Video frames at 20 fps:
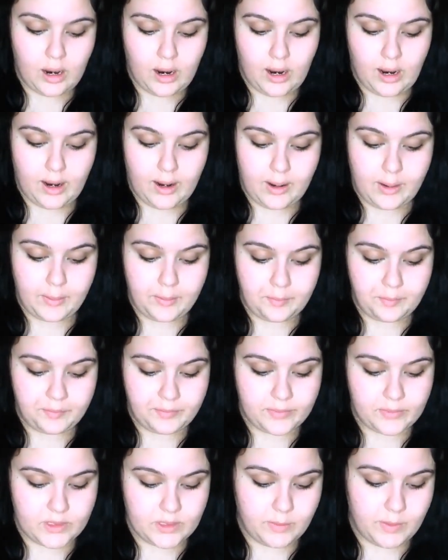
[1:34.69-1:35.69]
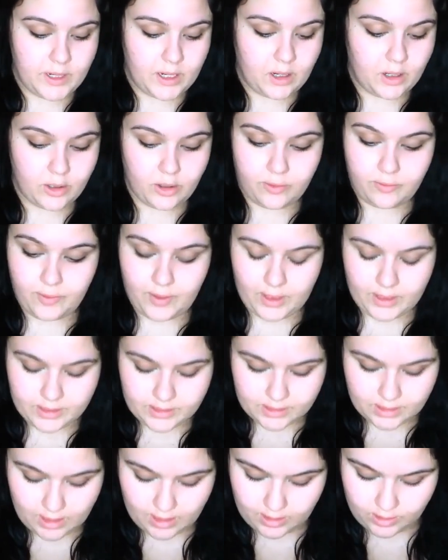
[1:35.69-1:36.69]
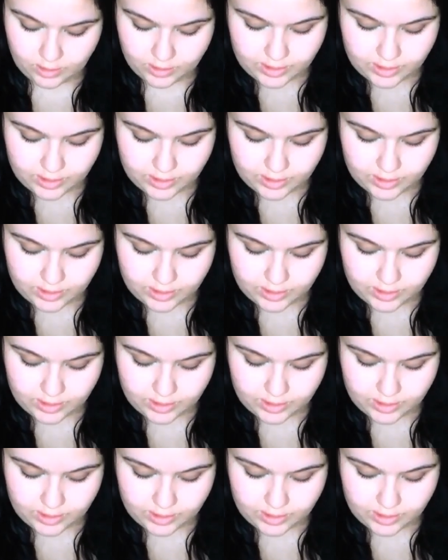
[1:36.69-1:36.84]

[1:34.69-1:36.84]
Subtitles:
Depending on your face and